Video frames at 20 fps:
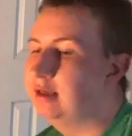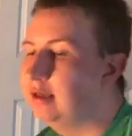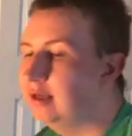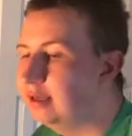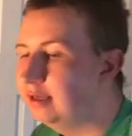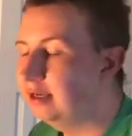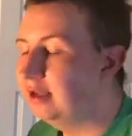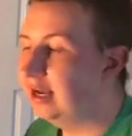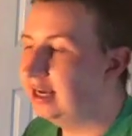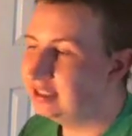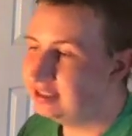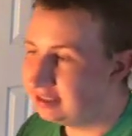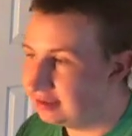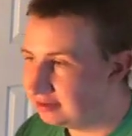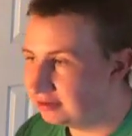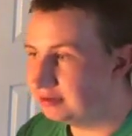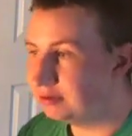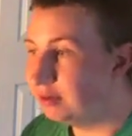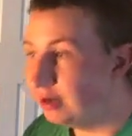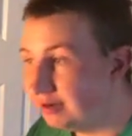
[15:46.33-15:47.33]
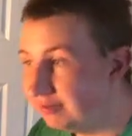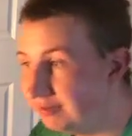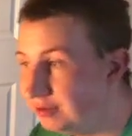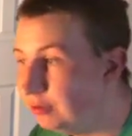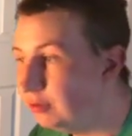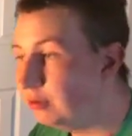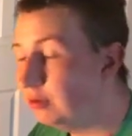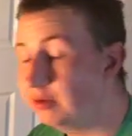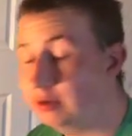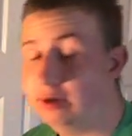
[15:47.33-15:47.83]
Now, actually, there's quite a few
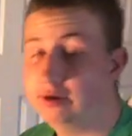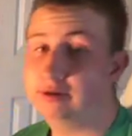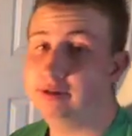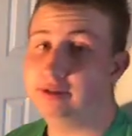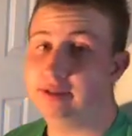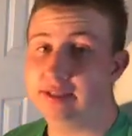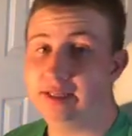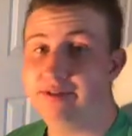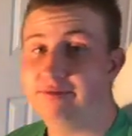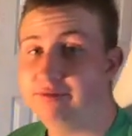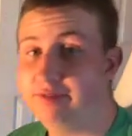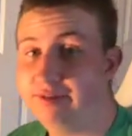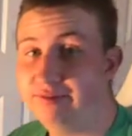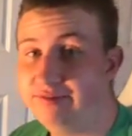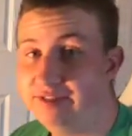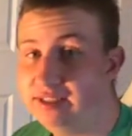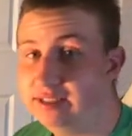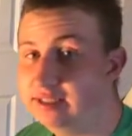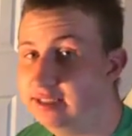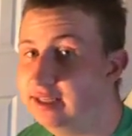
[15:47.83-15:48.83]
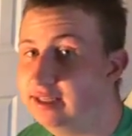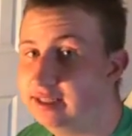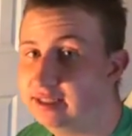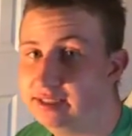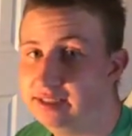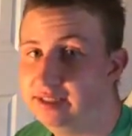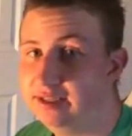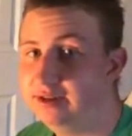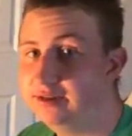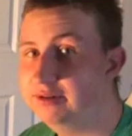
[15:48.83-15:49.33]
cool cars that have a V6. You
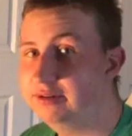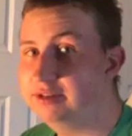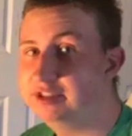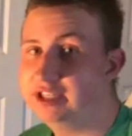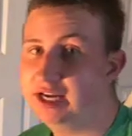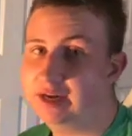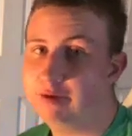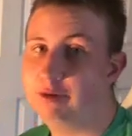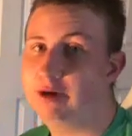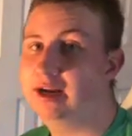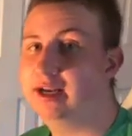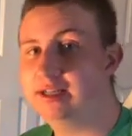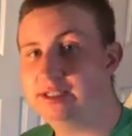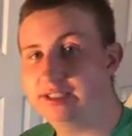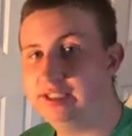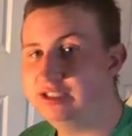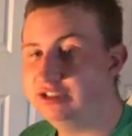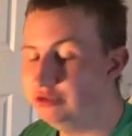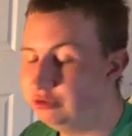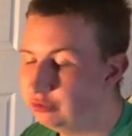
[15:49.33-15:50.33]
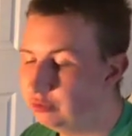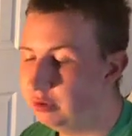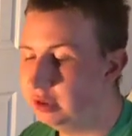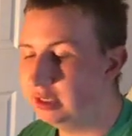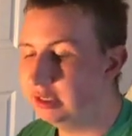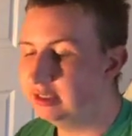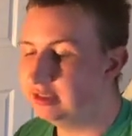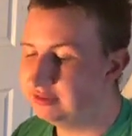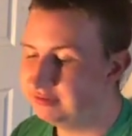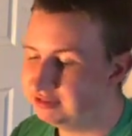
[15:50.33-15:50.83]
know, Jaguar XJ220 has
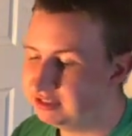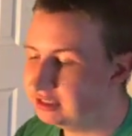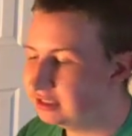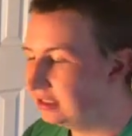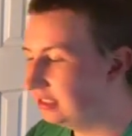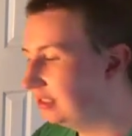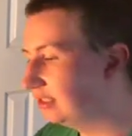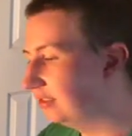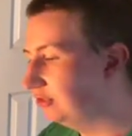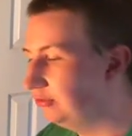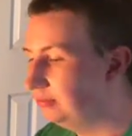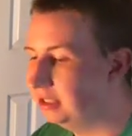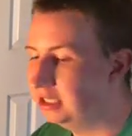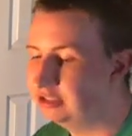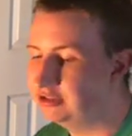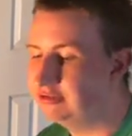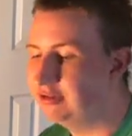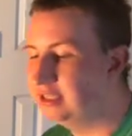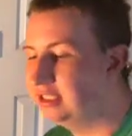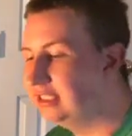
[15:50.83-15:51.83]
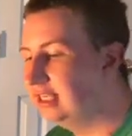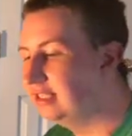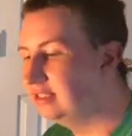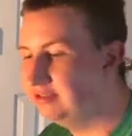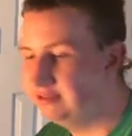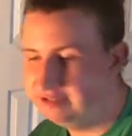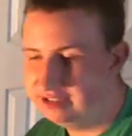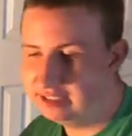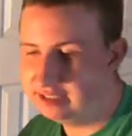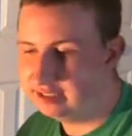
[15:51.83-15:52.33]
a V6, new Maserati has a
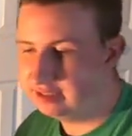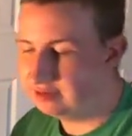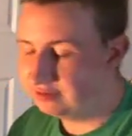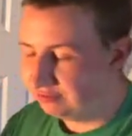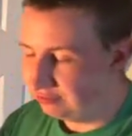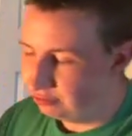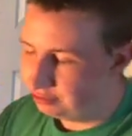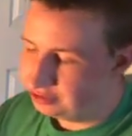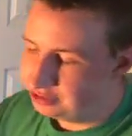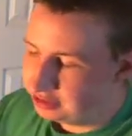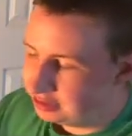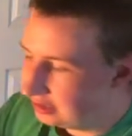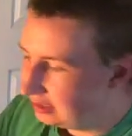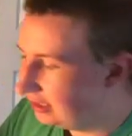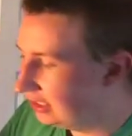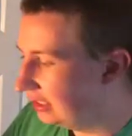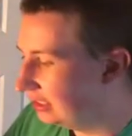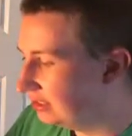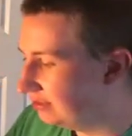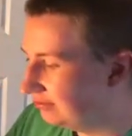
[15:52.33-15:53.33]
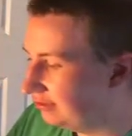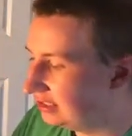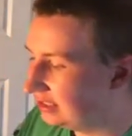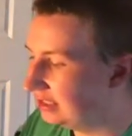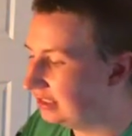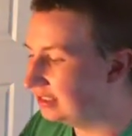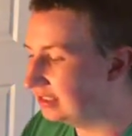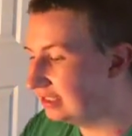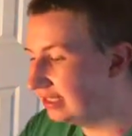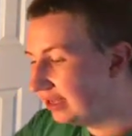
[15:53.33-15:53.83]
V6, Ford GT has a V6,
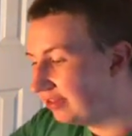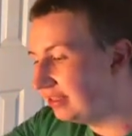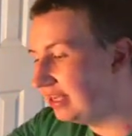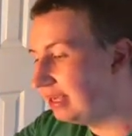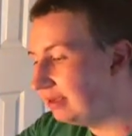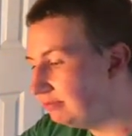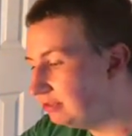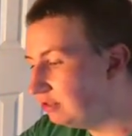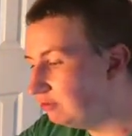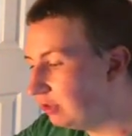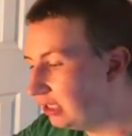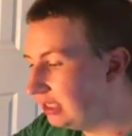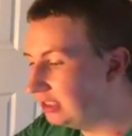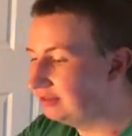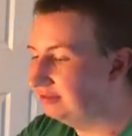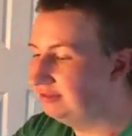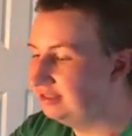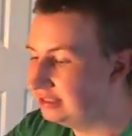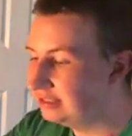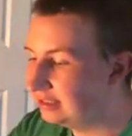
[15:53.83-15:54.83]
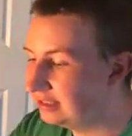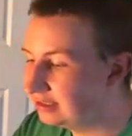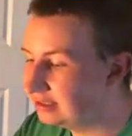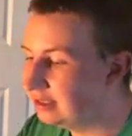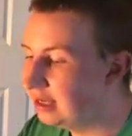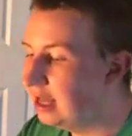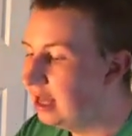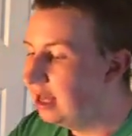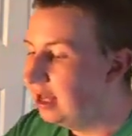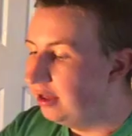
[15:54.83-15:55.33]
and now the AMG 1 has a V6.
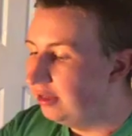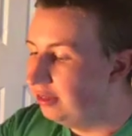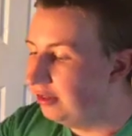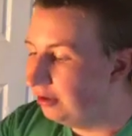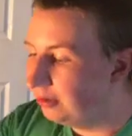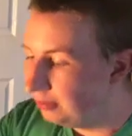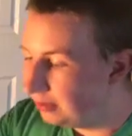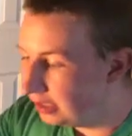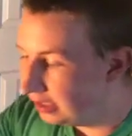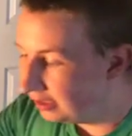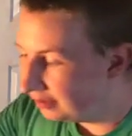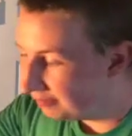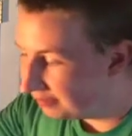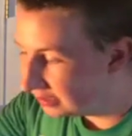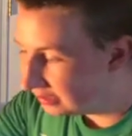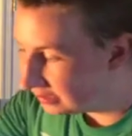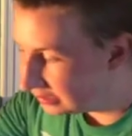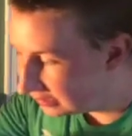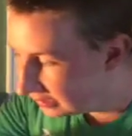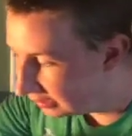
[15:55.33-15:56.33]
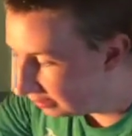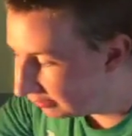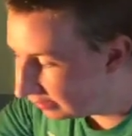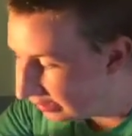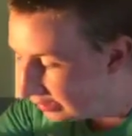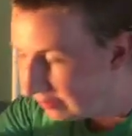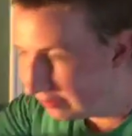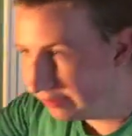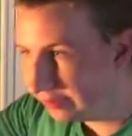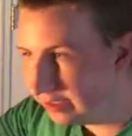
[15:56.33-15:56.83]
Though this is literally
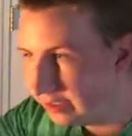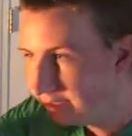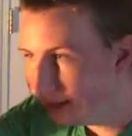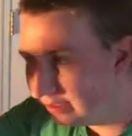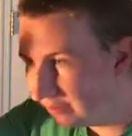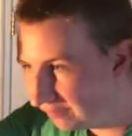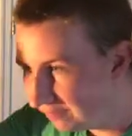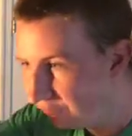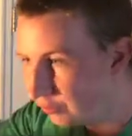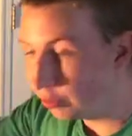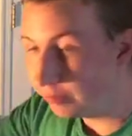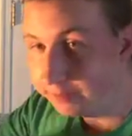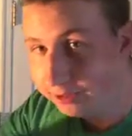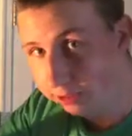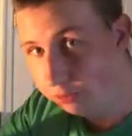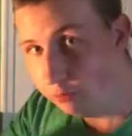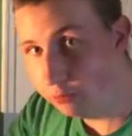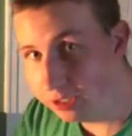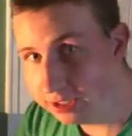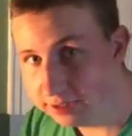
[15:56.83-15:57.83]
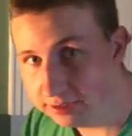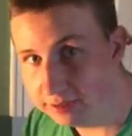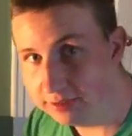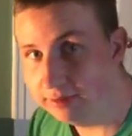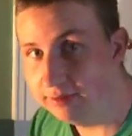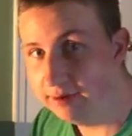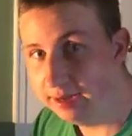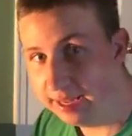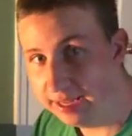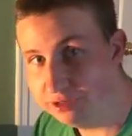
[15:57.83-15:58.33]
the Formula 1
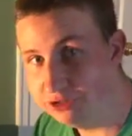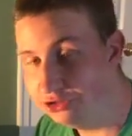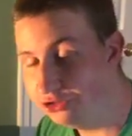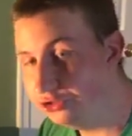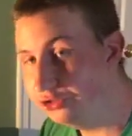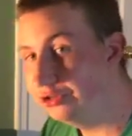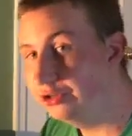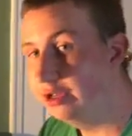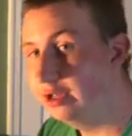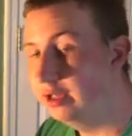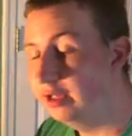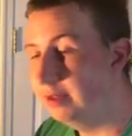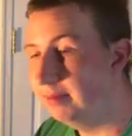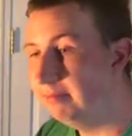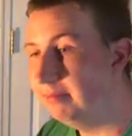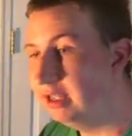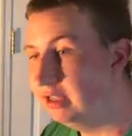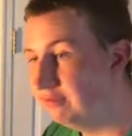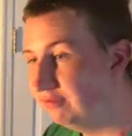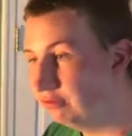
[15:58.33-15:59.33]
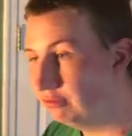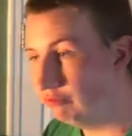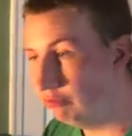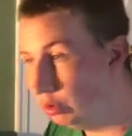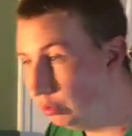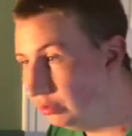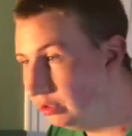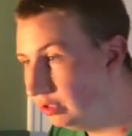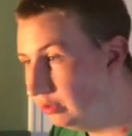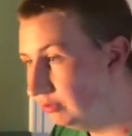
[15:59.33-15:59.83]
engine made for road
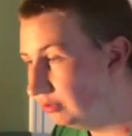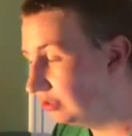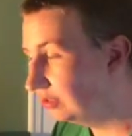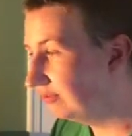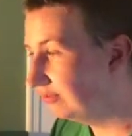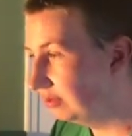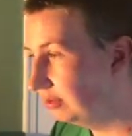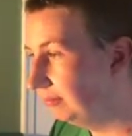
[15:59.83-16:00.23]
use from